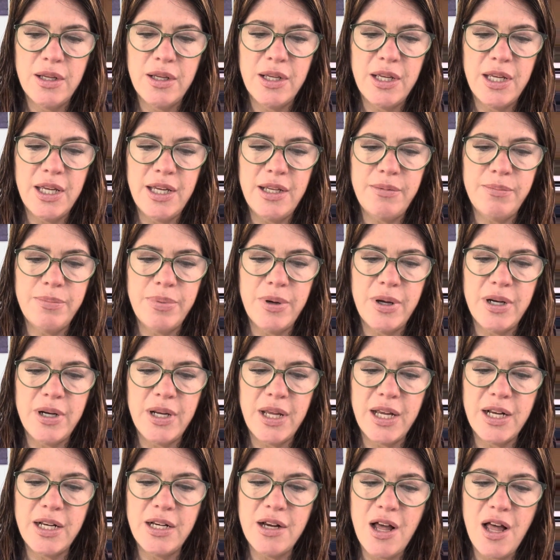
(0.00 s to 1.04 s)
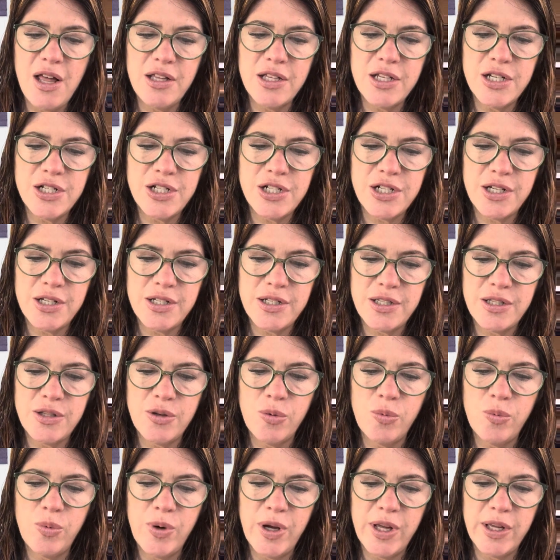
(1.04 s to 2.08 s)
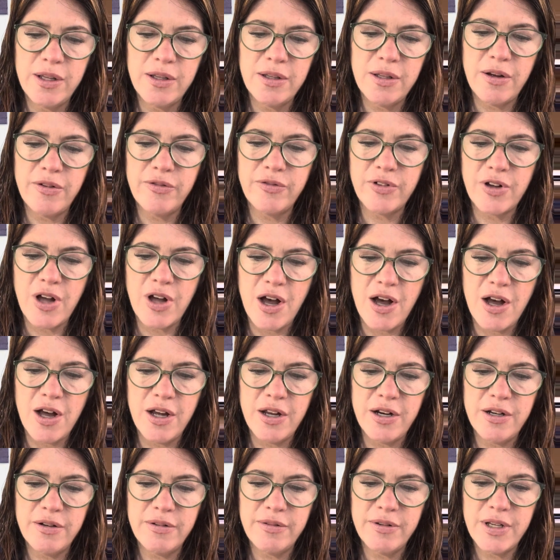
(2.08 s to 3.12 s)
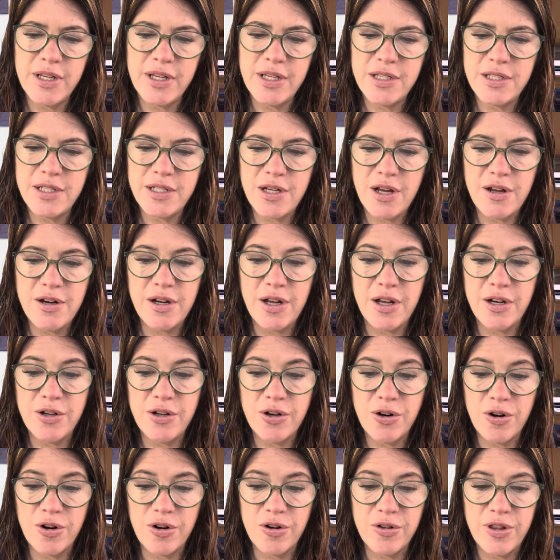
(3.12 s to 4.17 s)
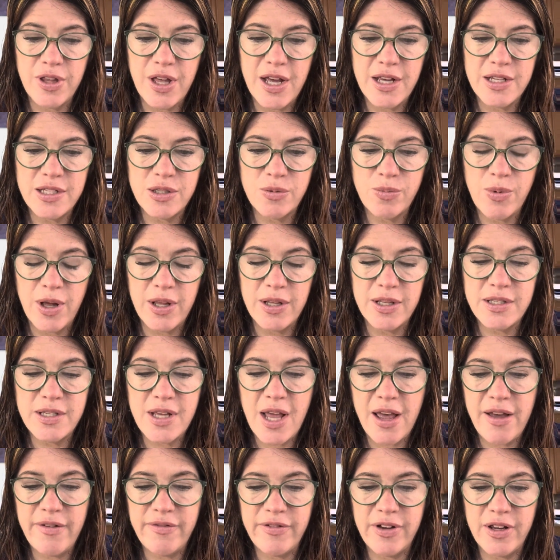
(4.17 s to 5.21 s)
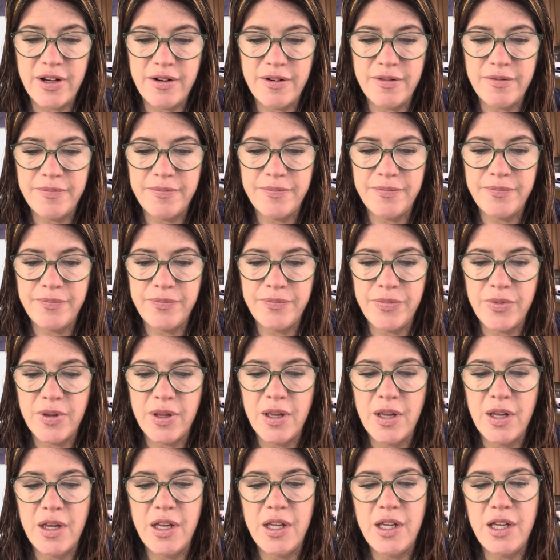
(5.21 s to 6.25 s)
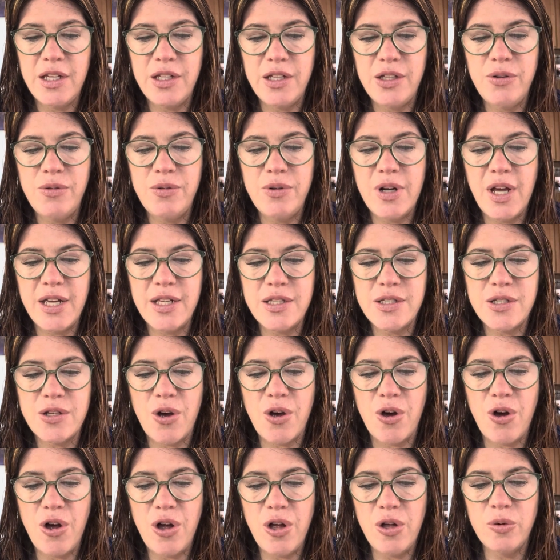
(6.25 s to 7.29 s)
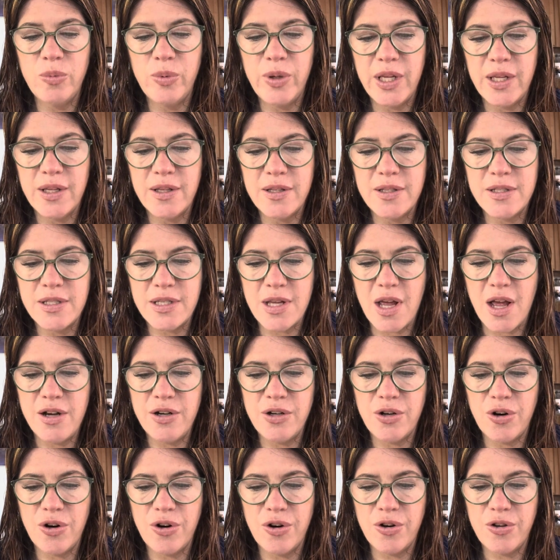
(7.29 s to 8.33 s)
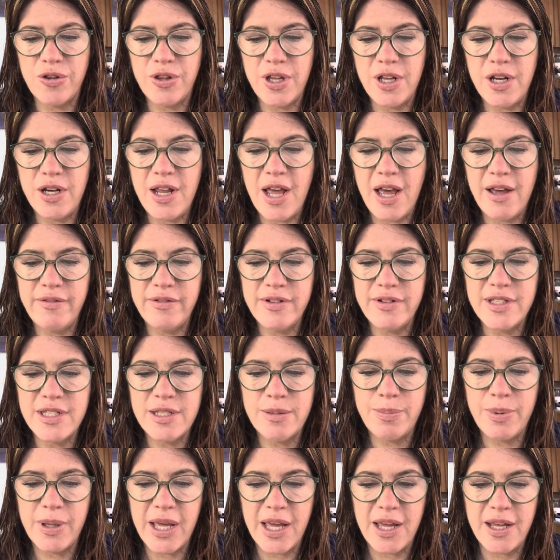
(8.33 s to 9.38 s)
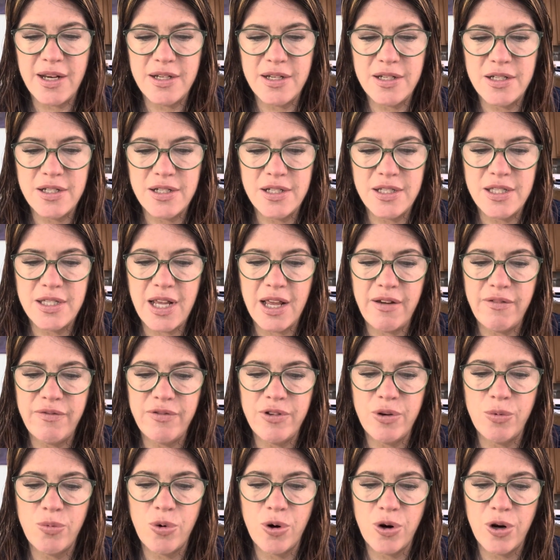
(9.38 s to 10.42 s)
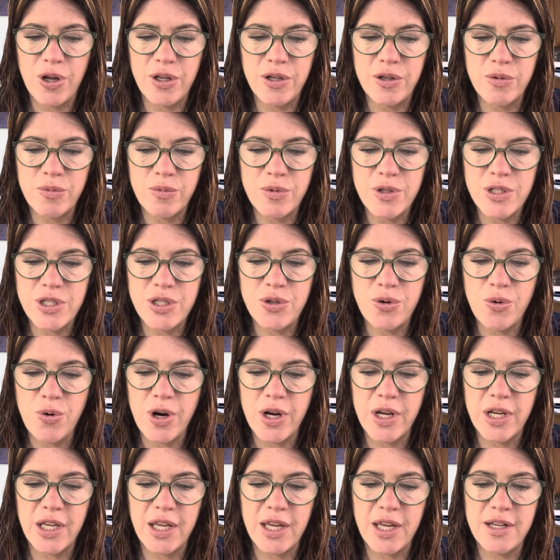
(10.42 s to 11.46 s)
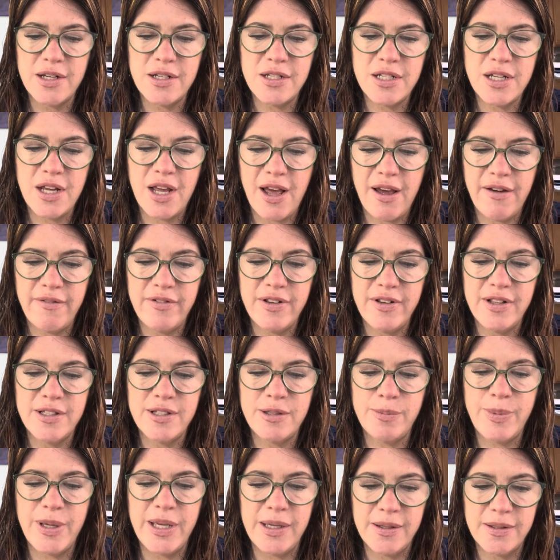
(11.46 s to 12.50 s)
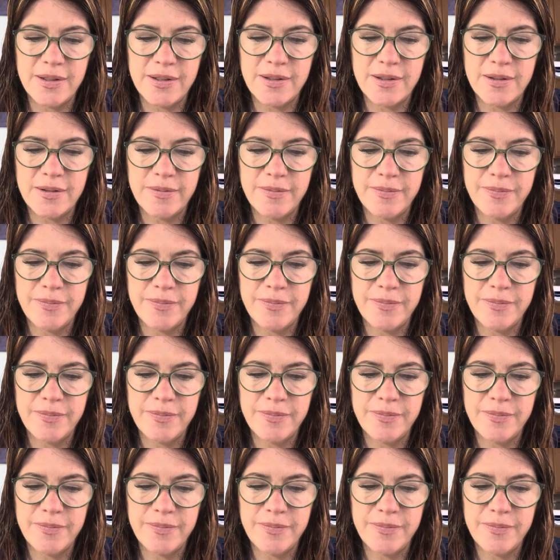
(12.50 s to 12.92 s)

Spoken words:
It but acknowledges the will of God is done on earth as well as heaven. It unites all wills on earth in heaven's plan to save the world, restoring it to heaven's peace.